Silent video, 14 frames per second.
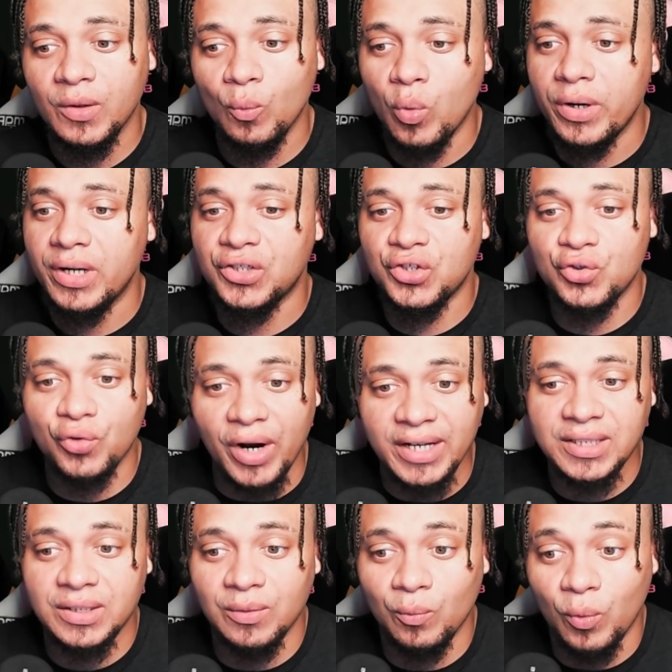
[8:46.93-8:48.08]
when it
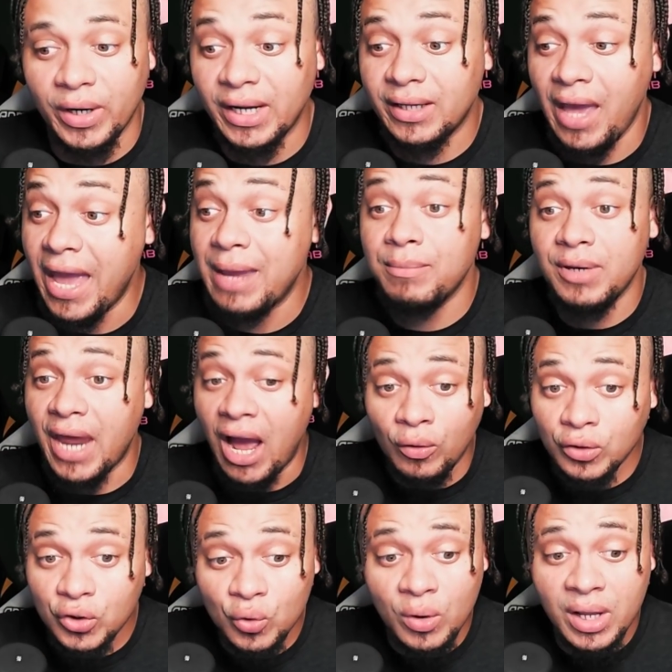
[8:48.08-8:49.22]
came down
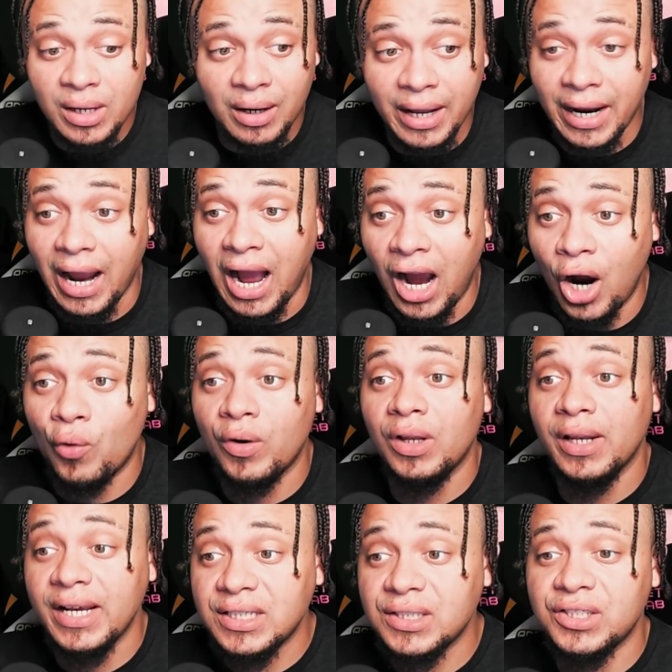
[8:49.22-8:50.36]
to it, like, our
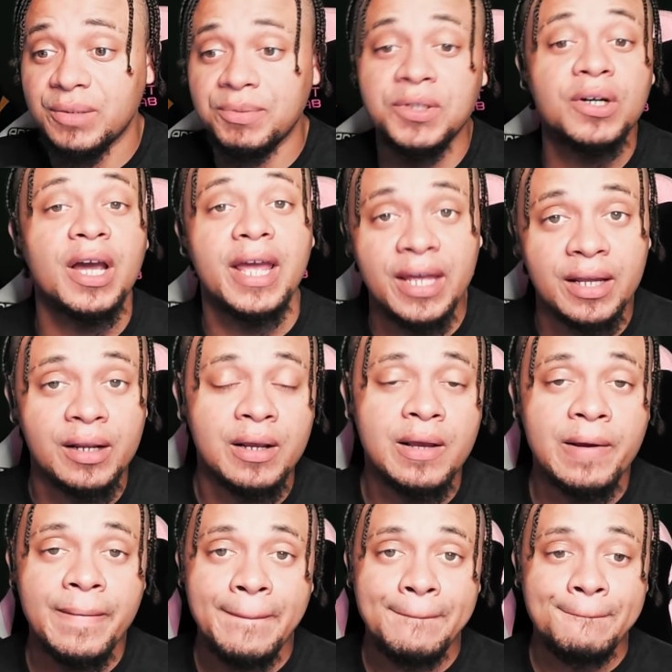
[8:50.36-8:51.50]
relationship took a hit.
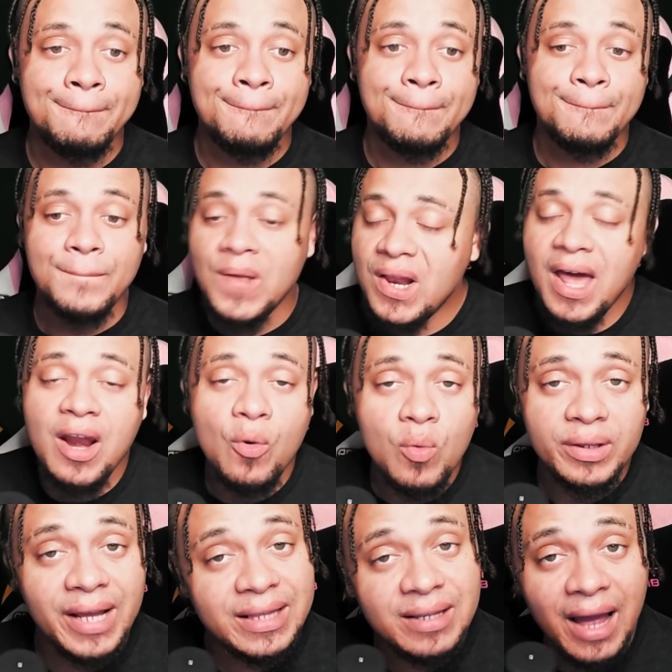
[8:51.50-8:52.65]
And I don't
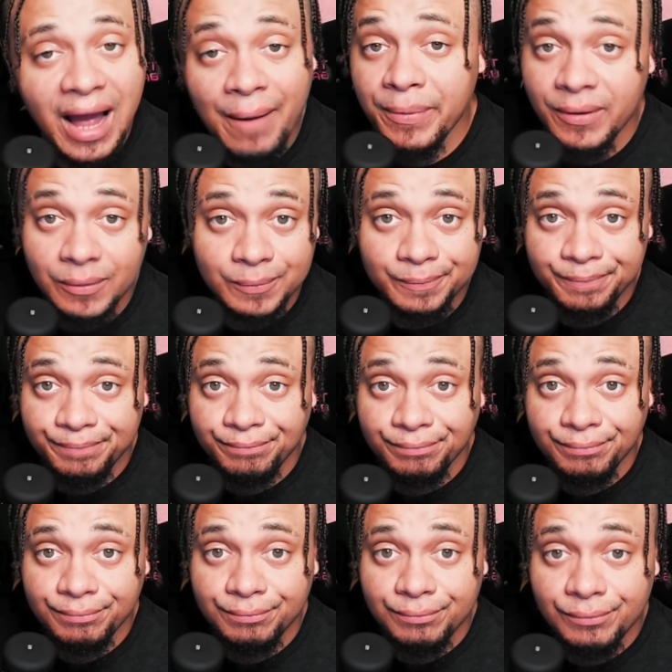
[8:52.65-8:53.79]
want that to happen.
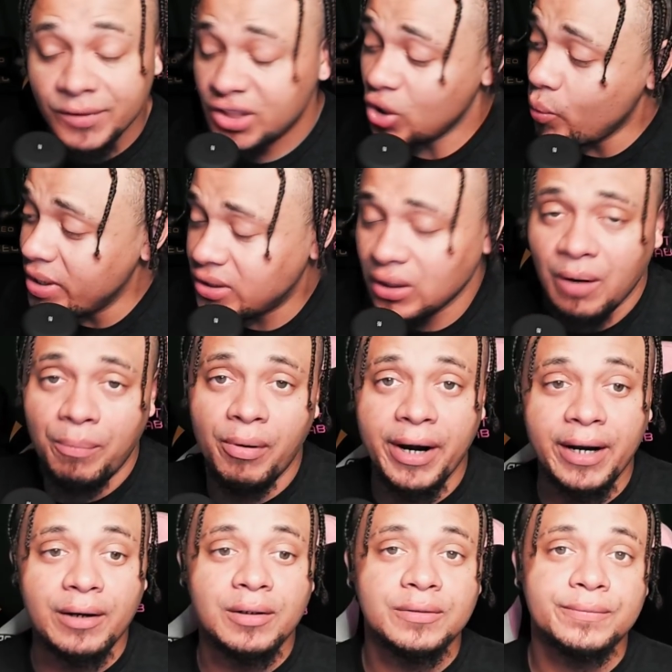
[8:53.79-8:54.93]
So we took a break,
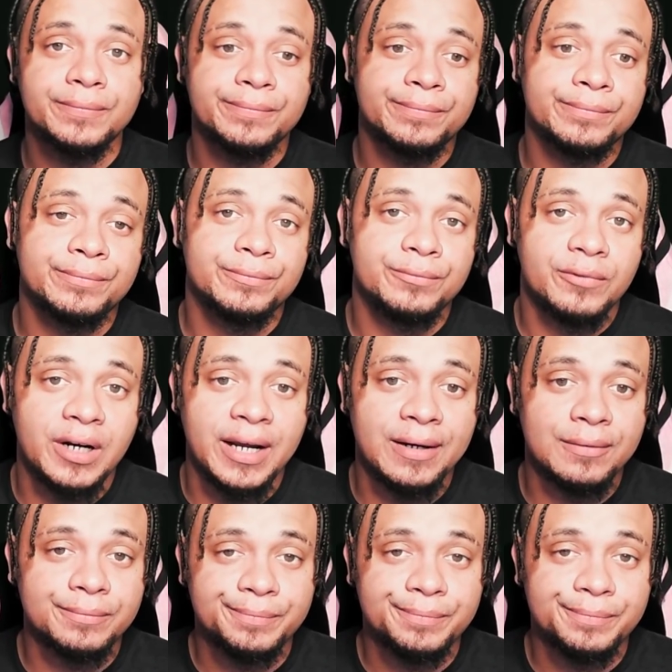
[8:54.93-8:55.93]
right?